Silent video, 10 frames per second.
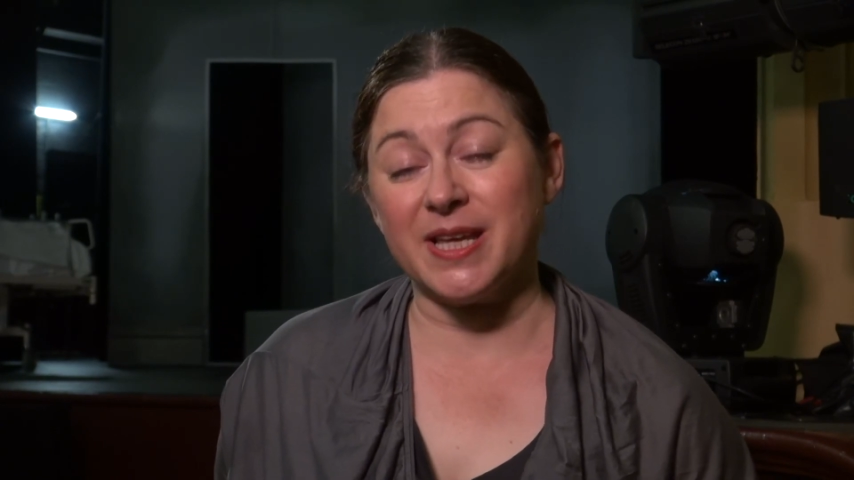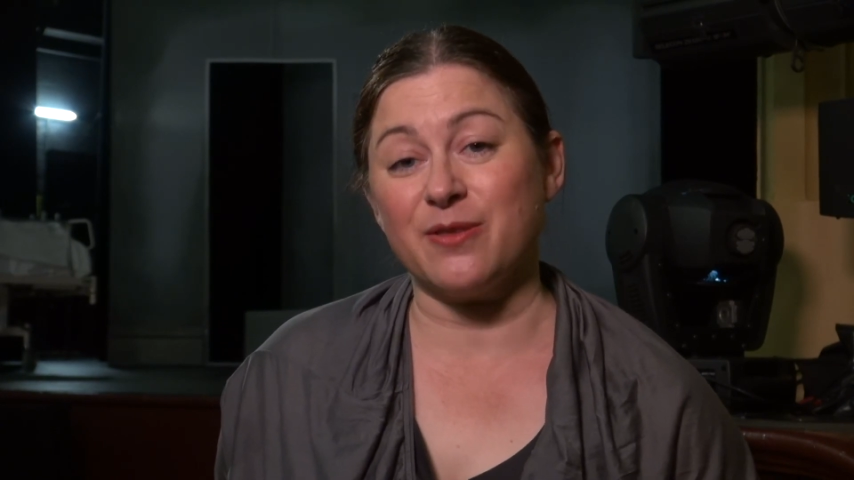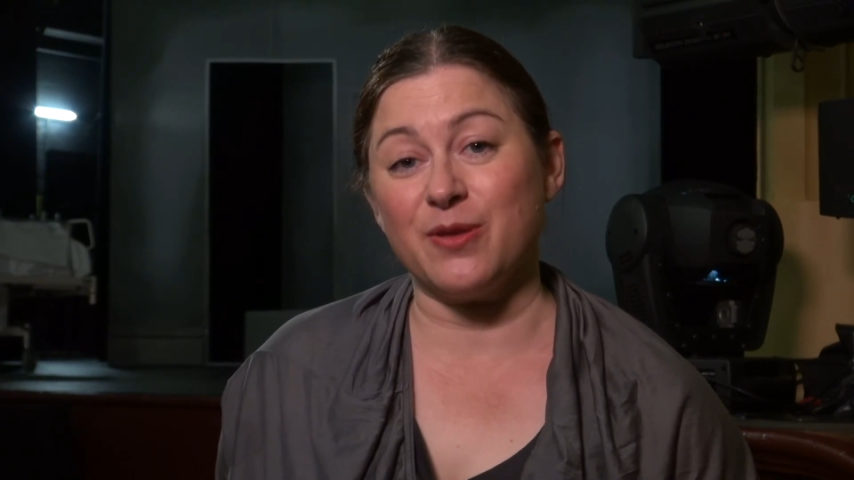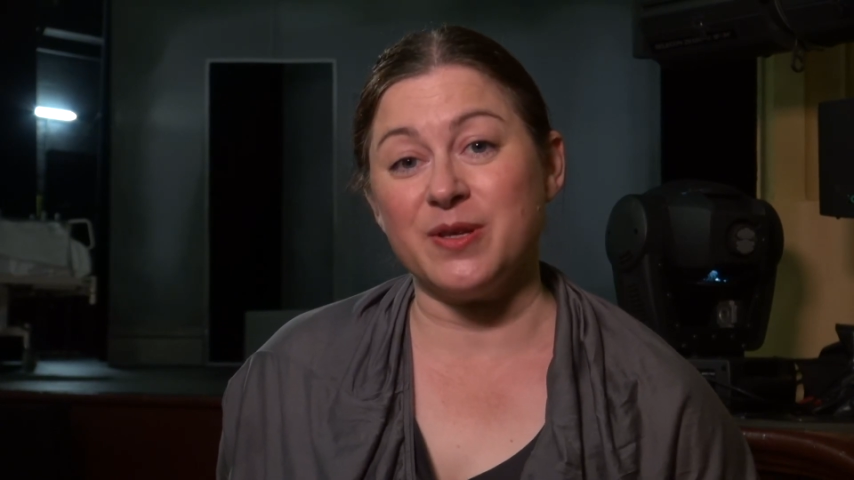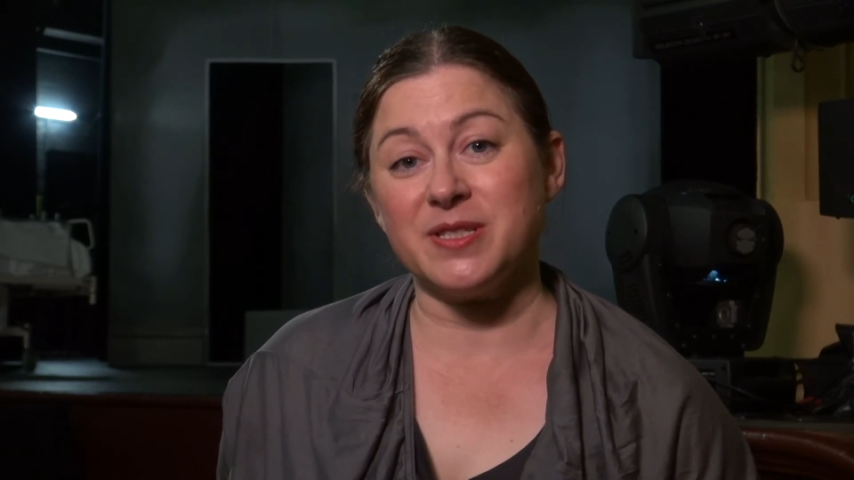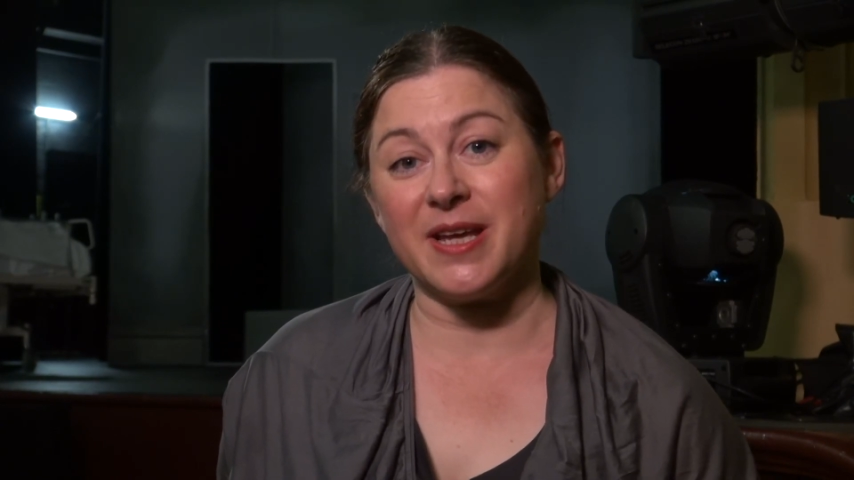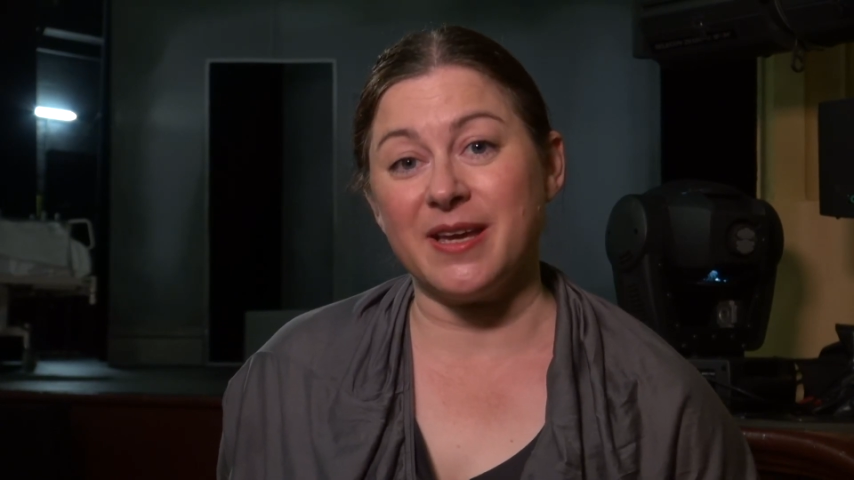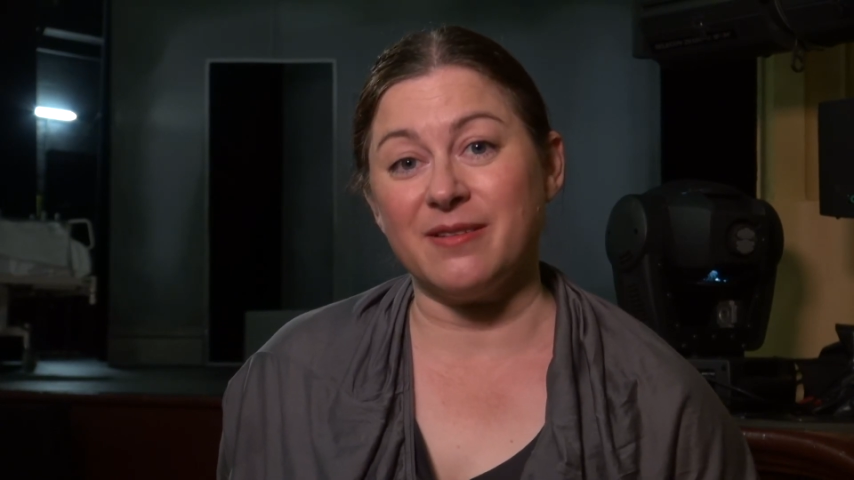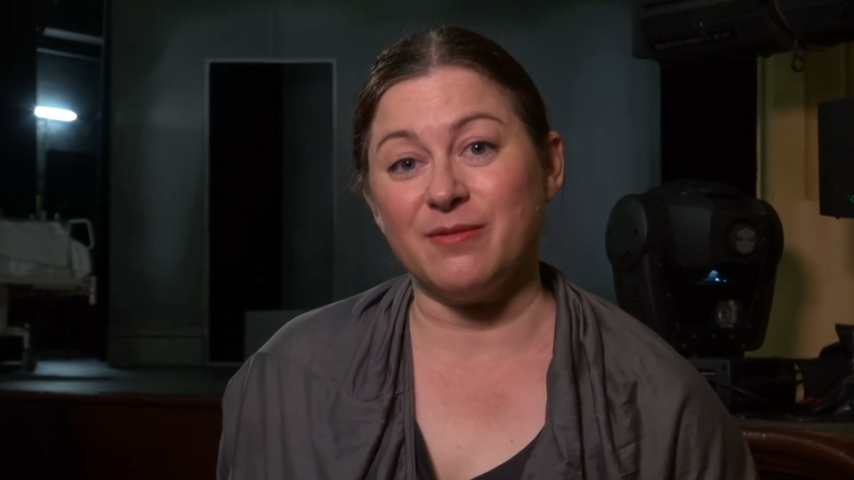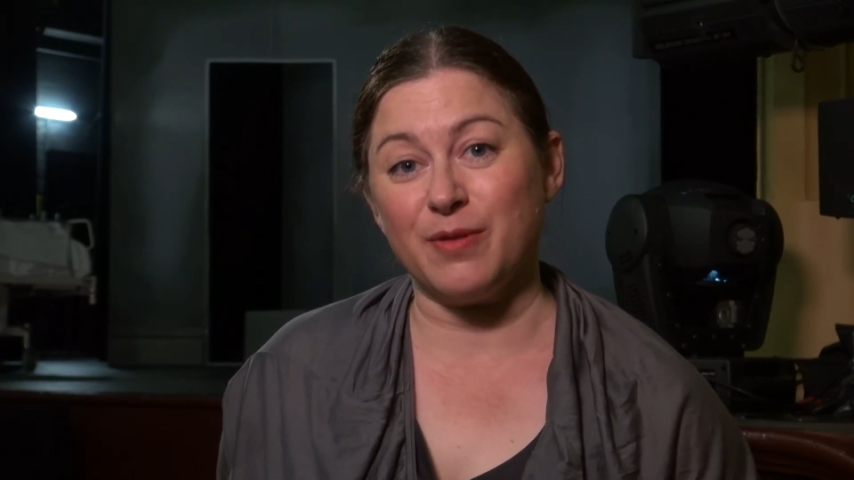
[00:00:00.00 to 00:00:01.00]
Thursday
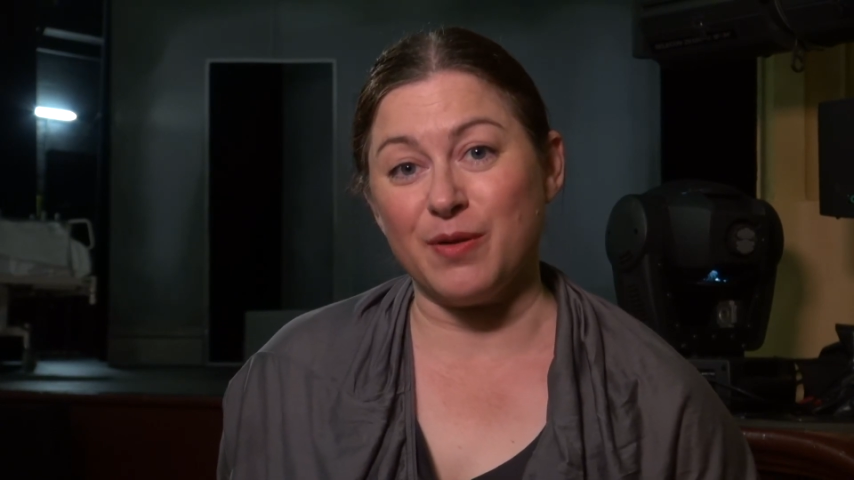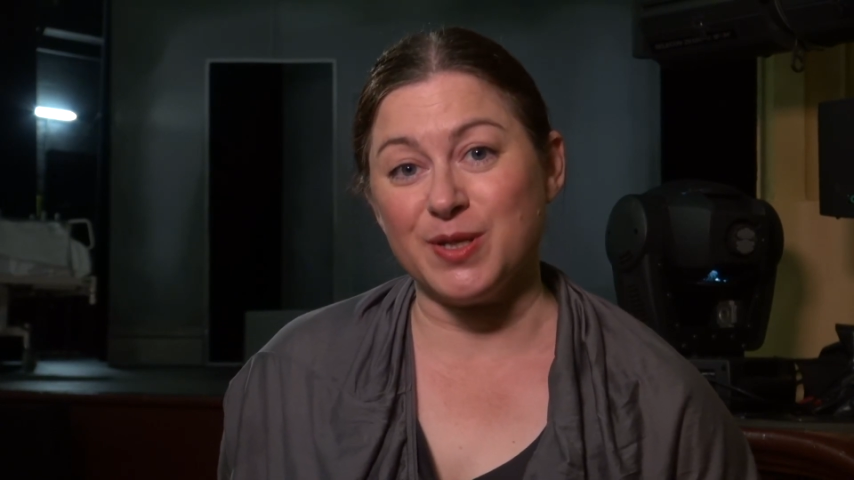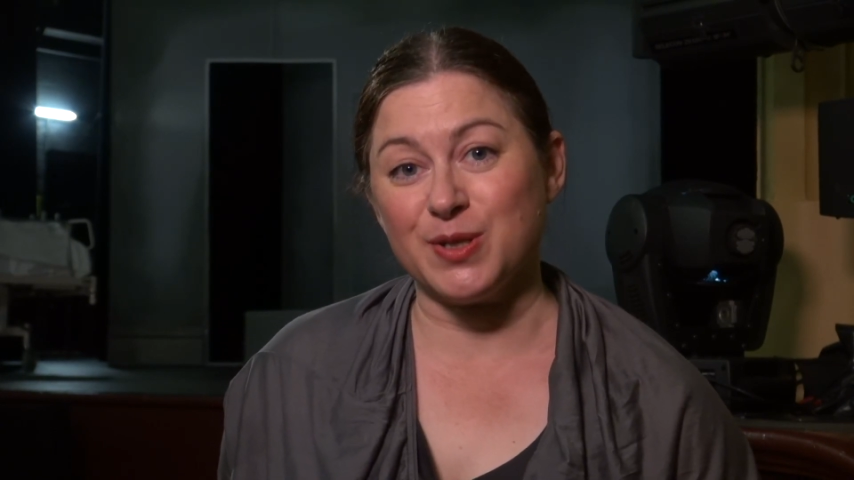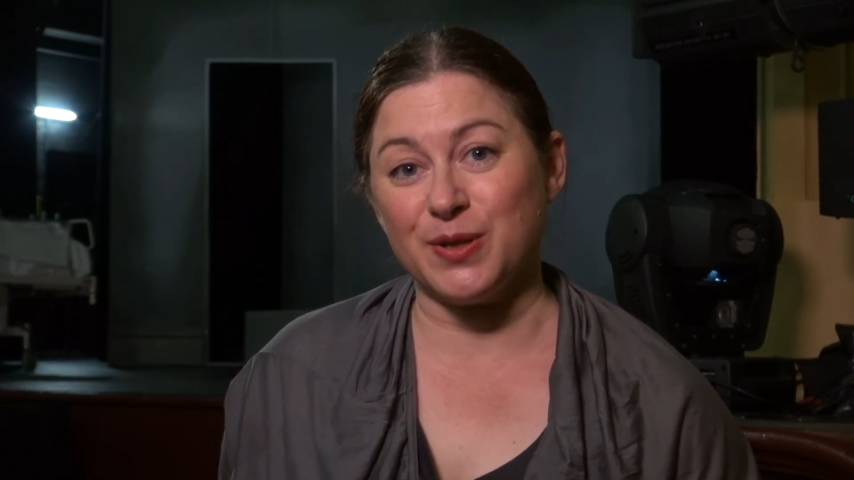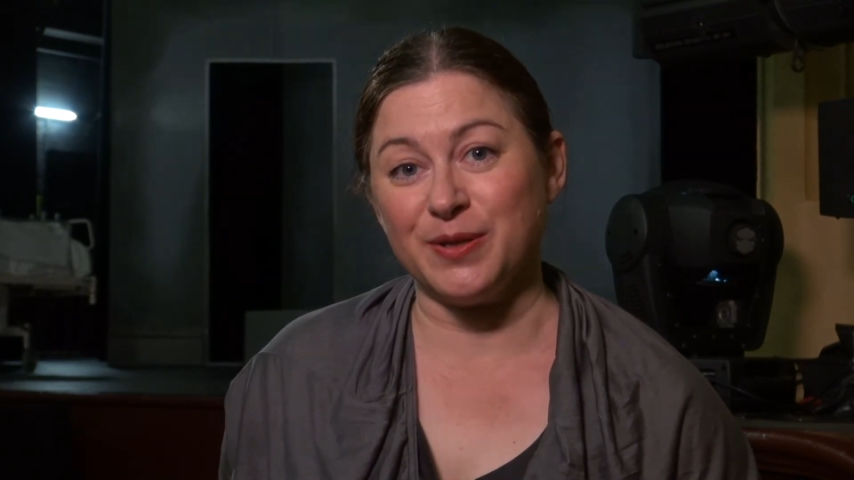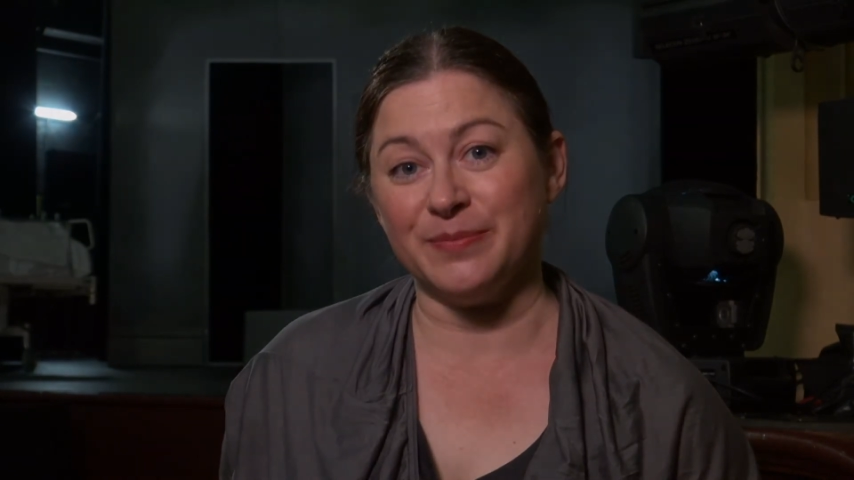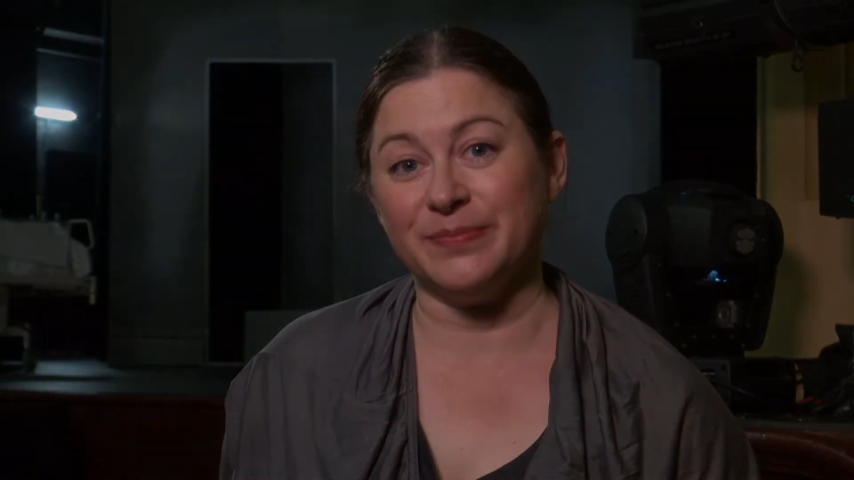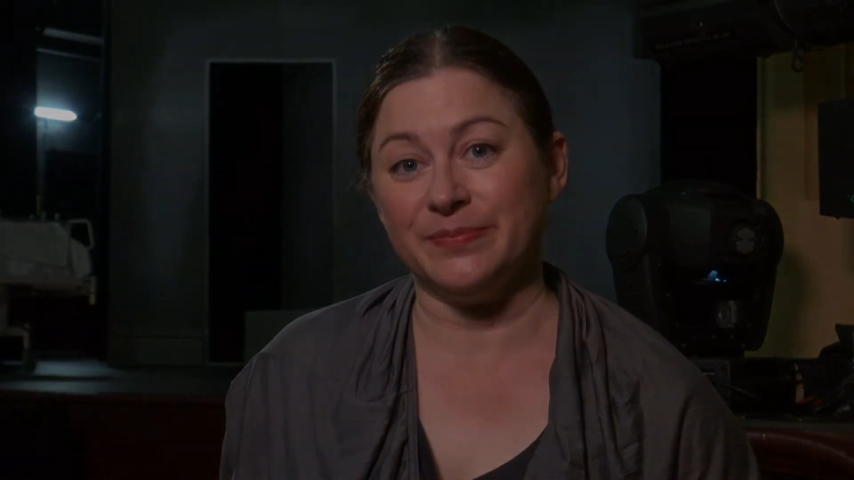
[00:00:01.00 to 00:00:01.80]
very soon.